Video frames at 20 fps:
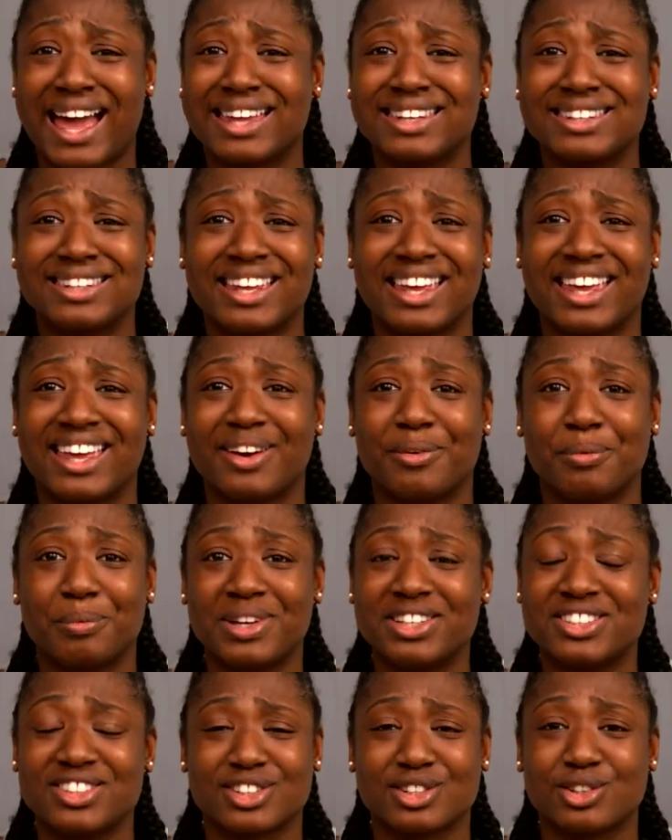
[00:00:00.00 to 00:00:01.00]
and
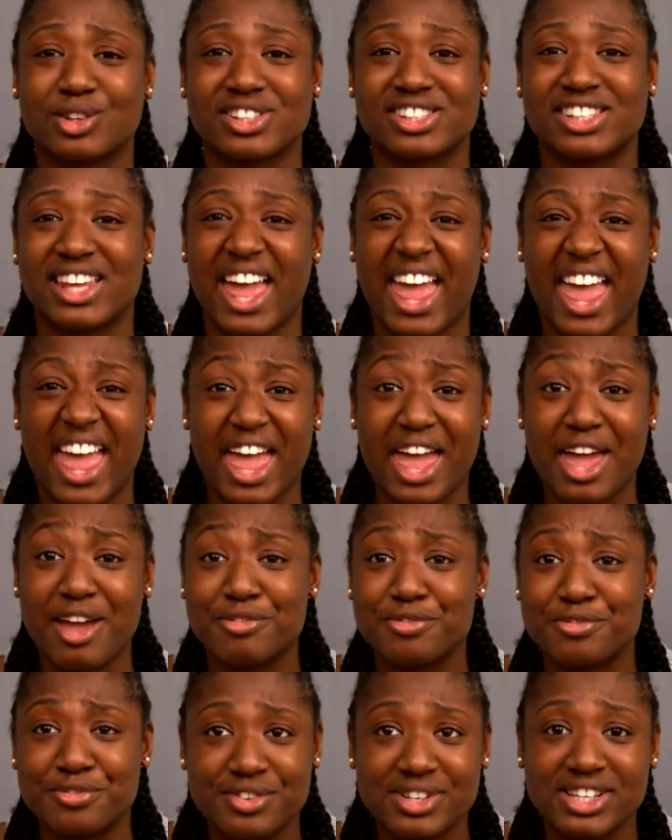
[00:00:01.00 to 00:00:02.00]
we just lost
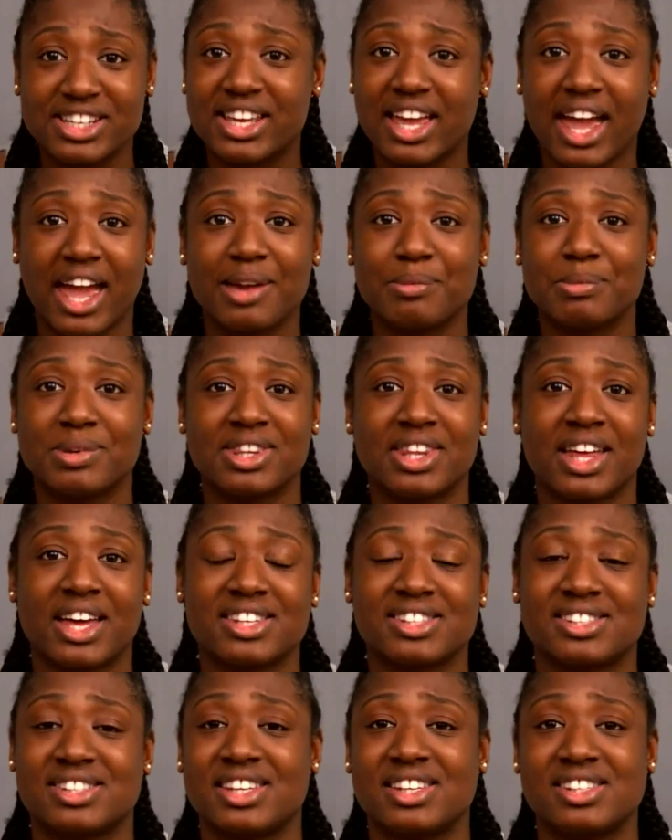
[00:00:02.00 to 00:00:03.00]
every game in
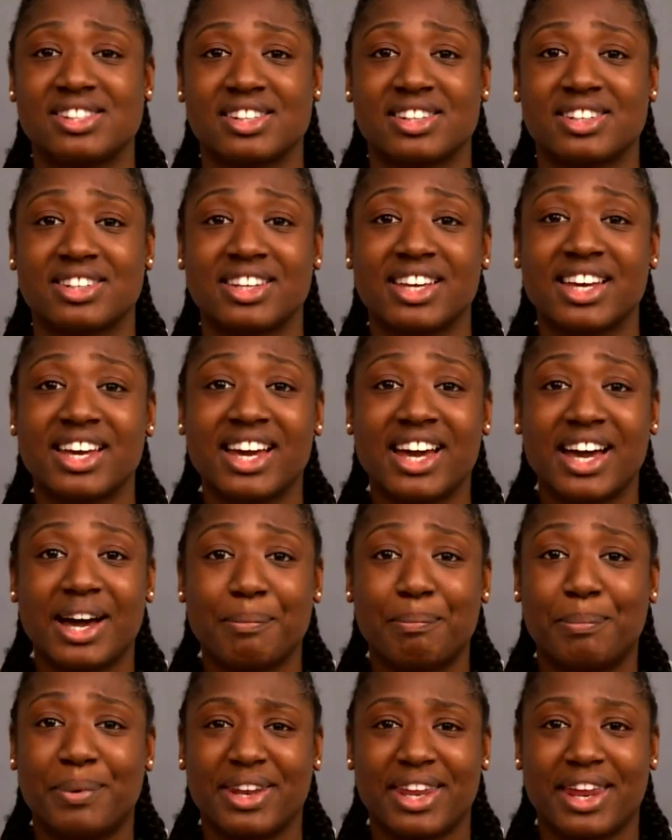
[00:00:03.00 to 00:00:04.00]
that season.
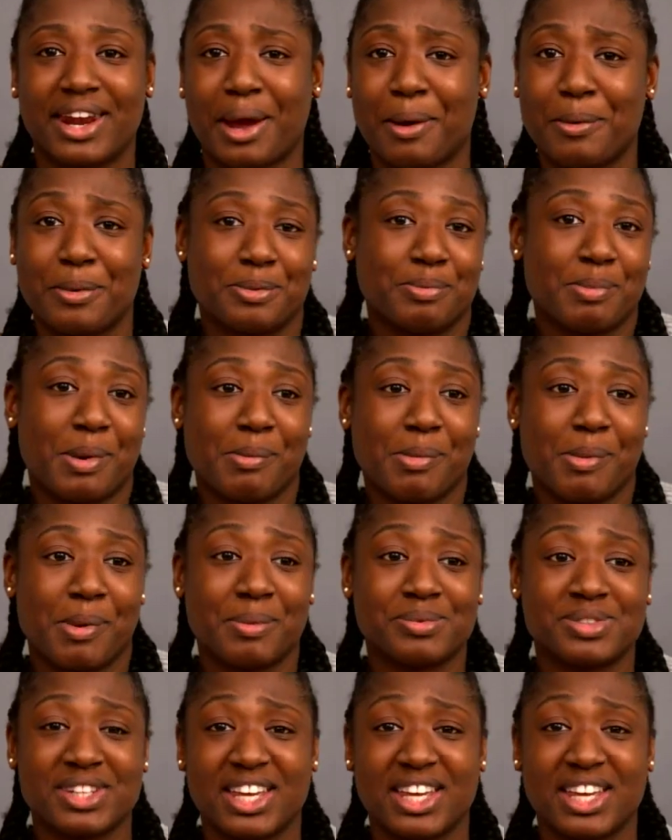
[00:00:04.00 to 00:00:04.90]
But then I remember mum